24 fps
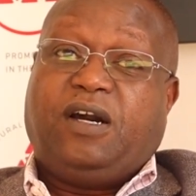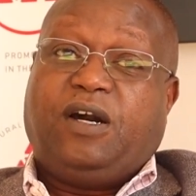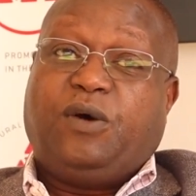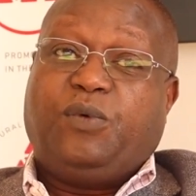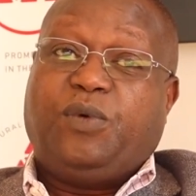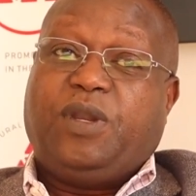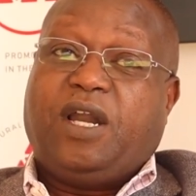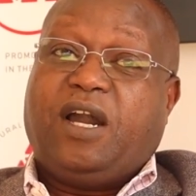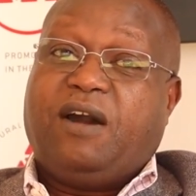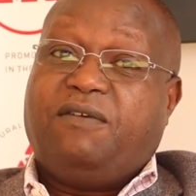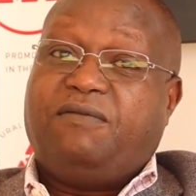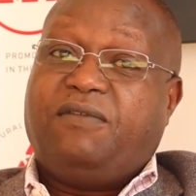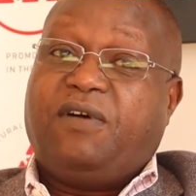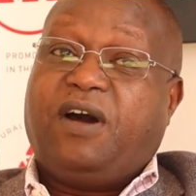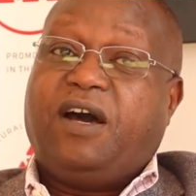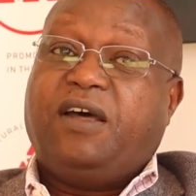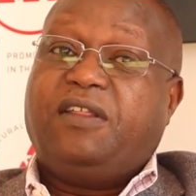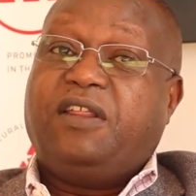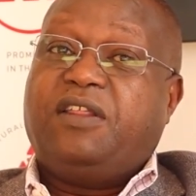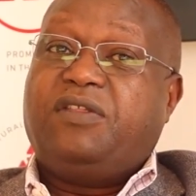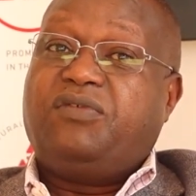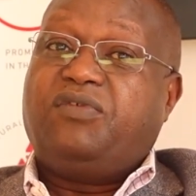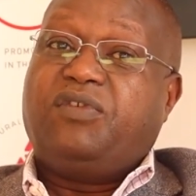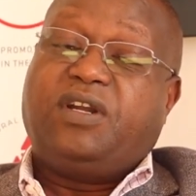We have
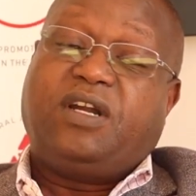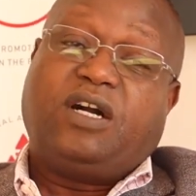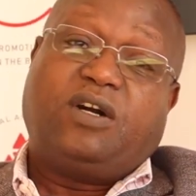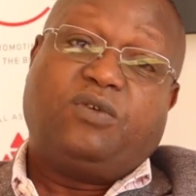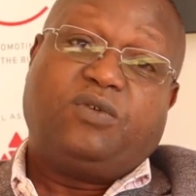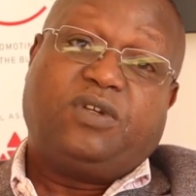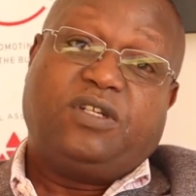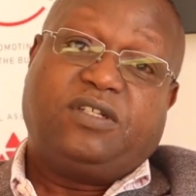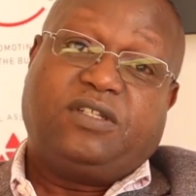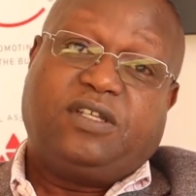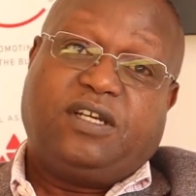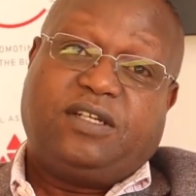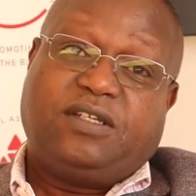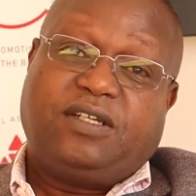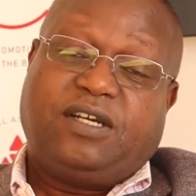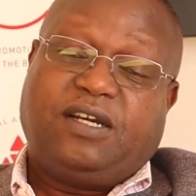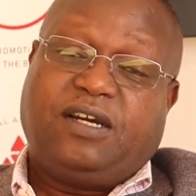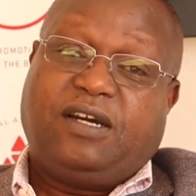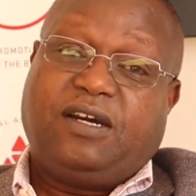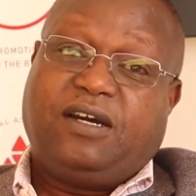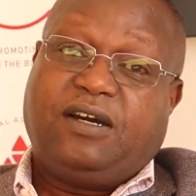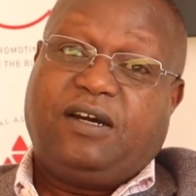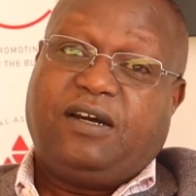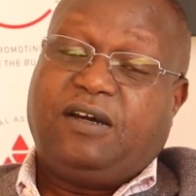other 3 counties that
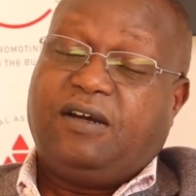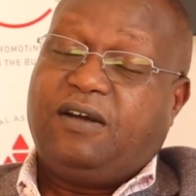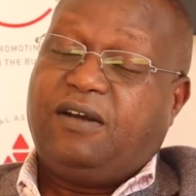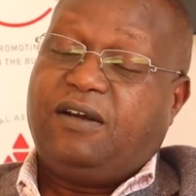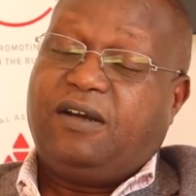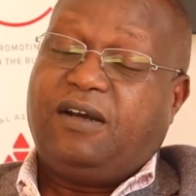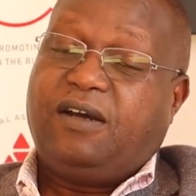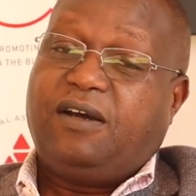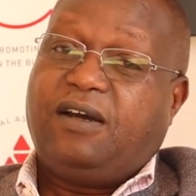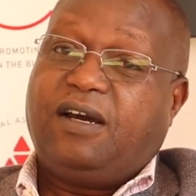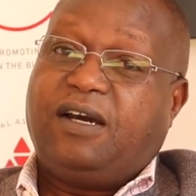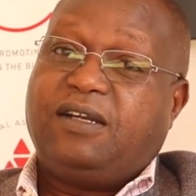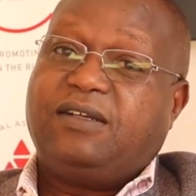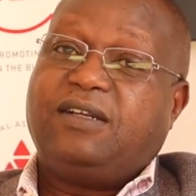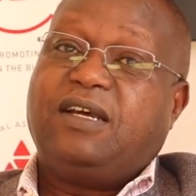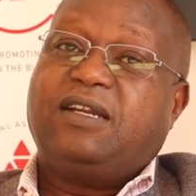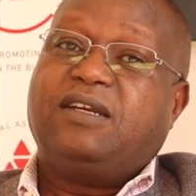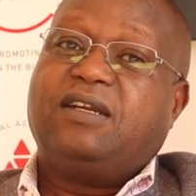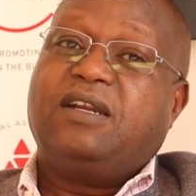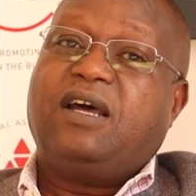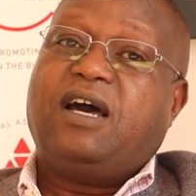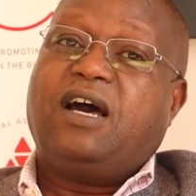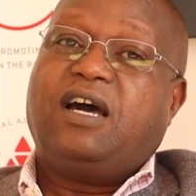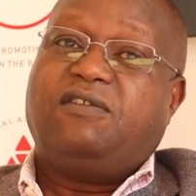are at
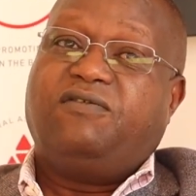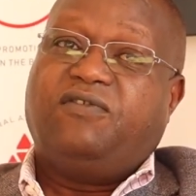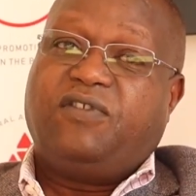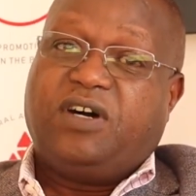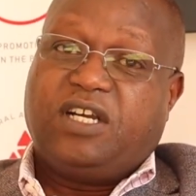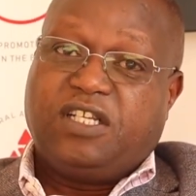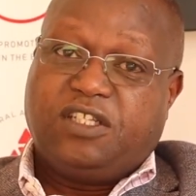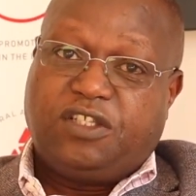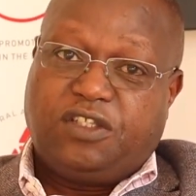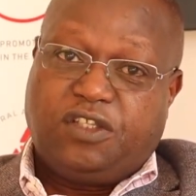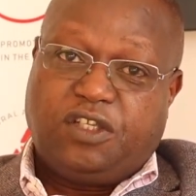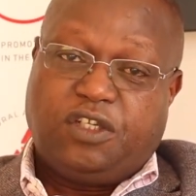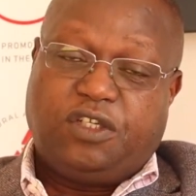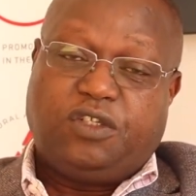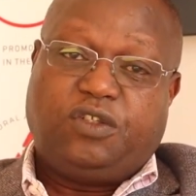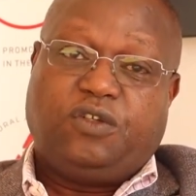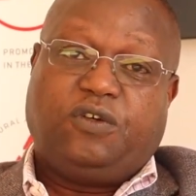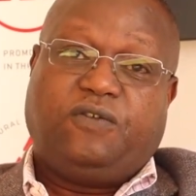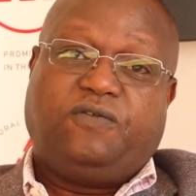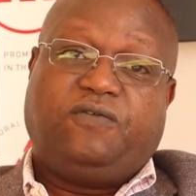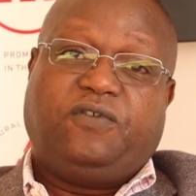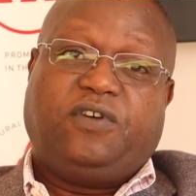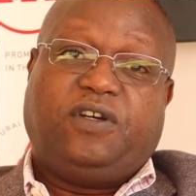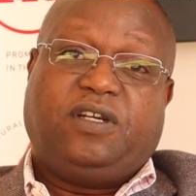an advanced stage
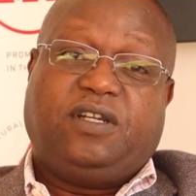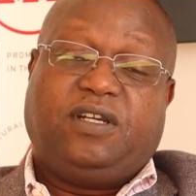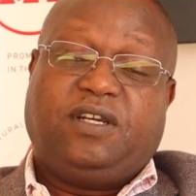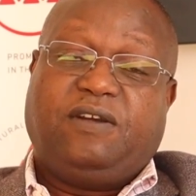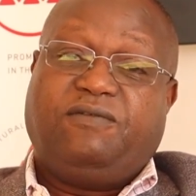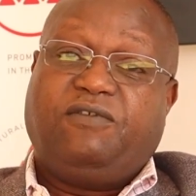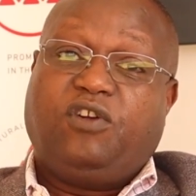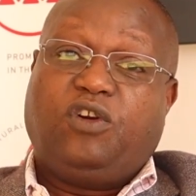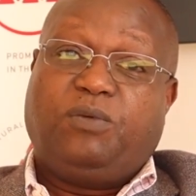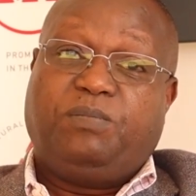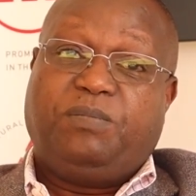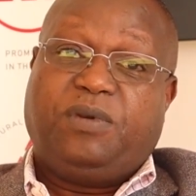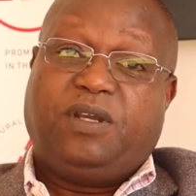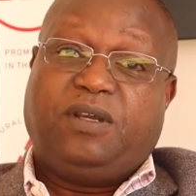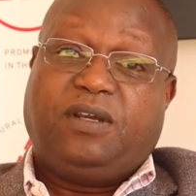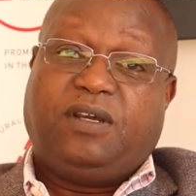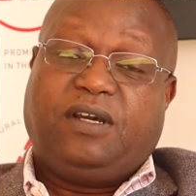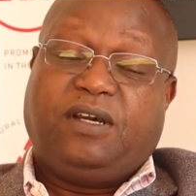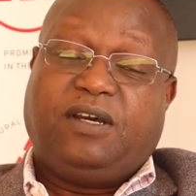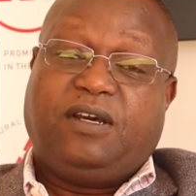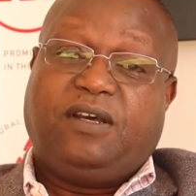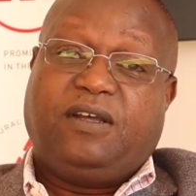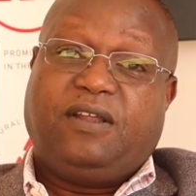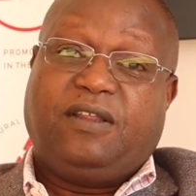of developing
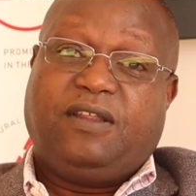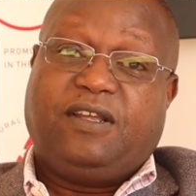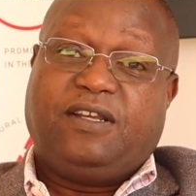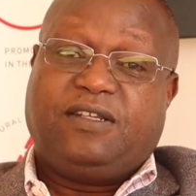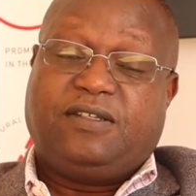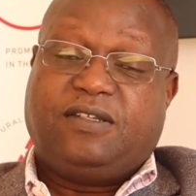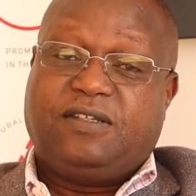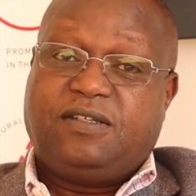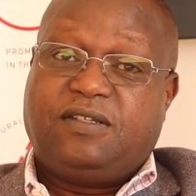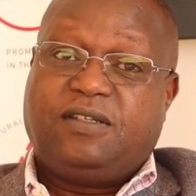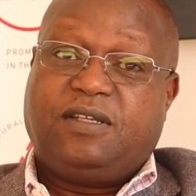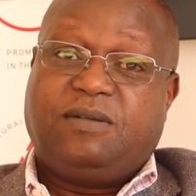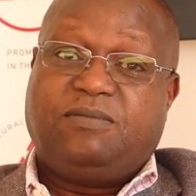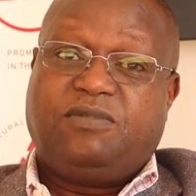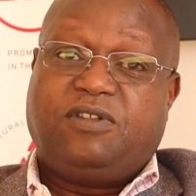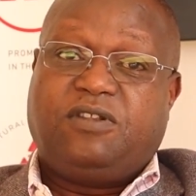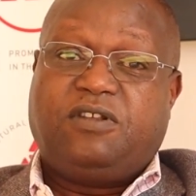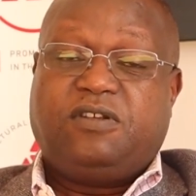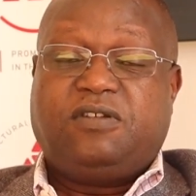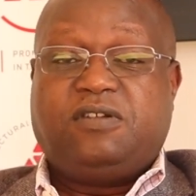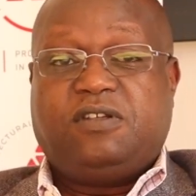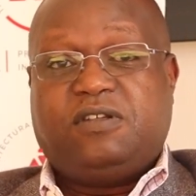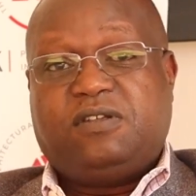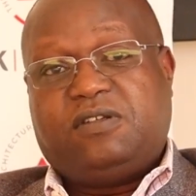their systems.
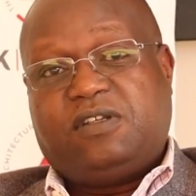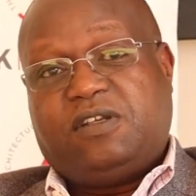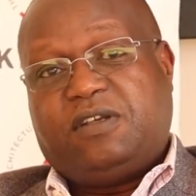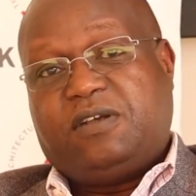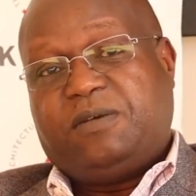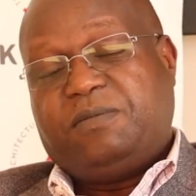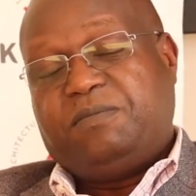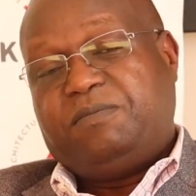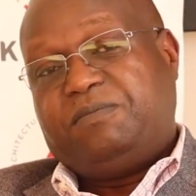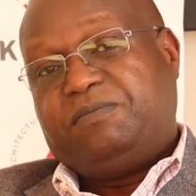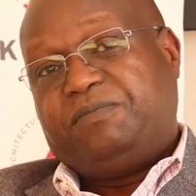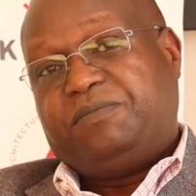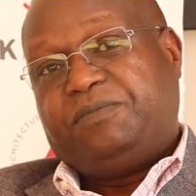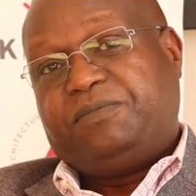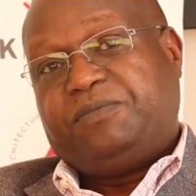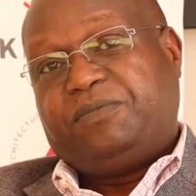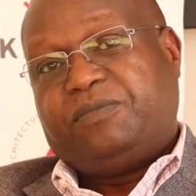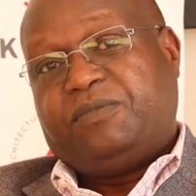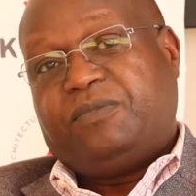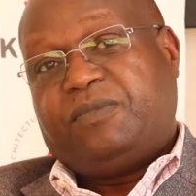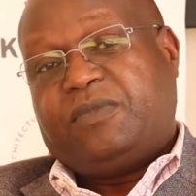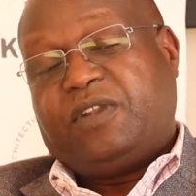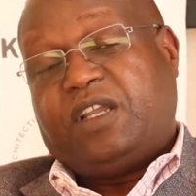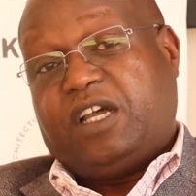This is
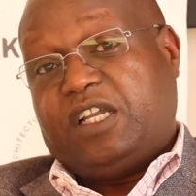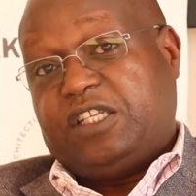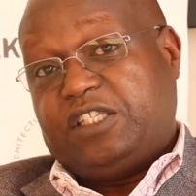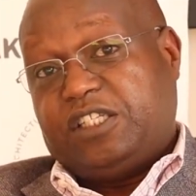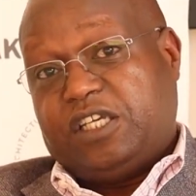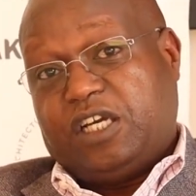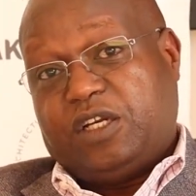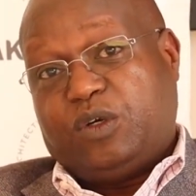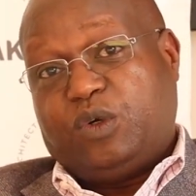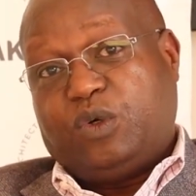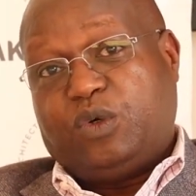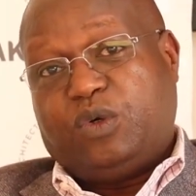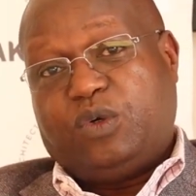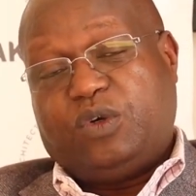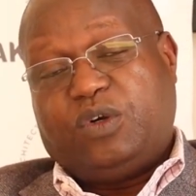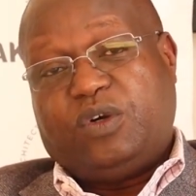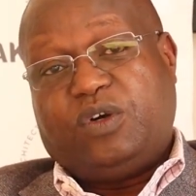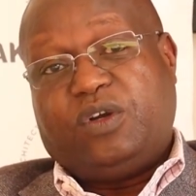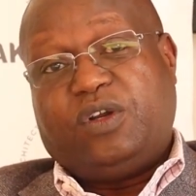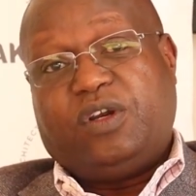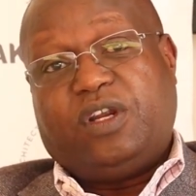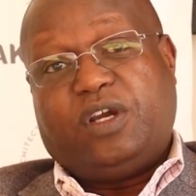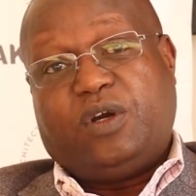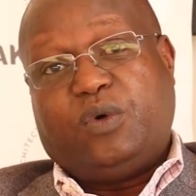Kajiado,
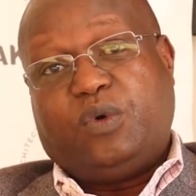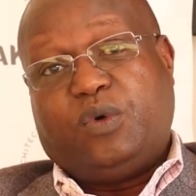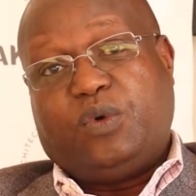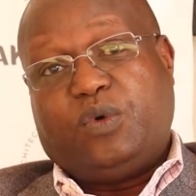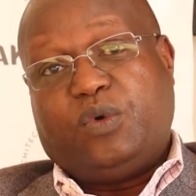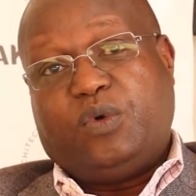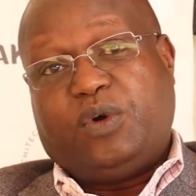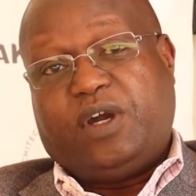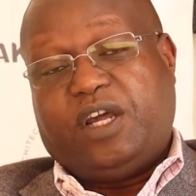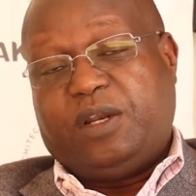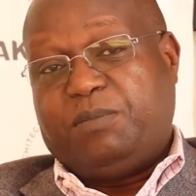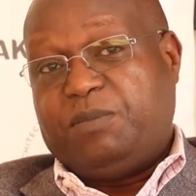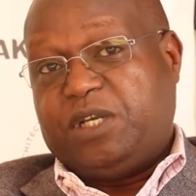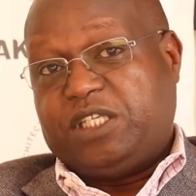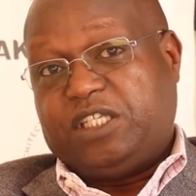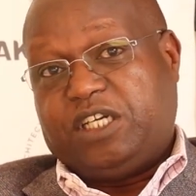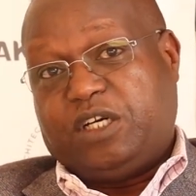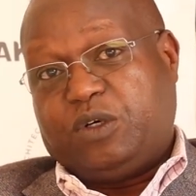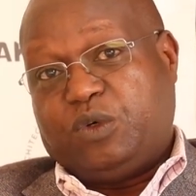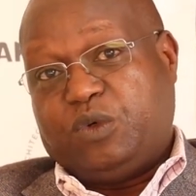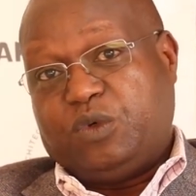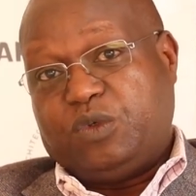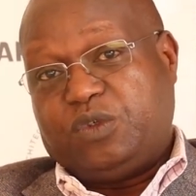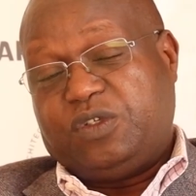Nakuru, and
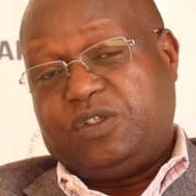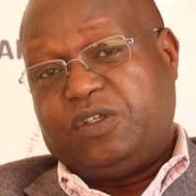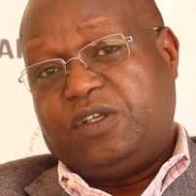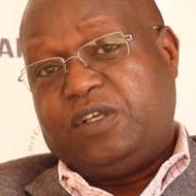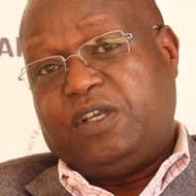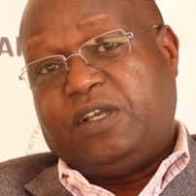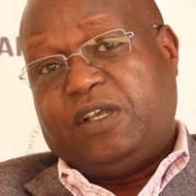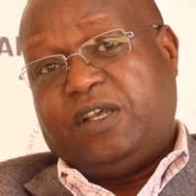Machakos.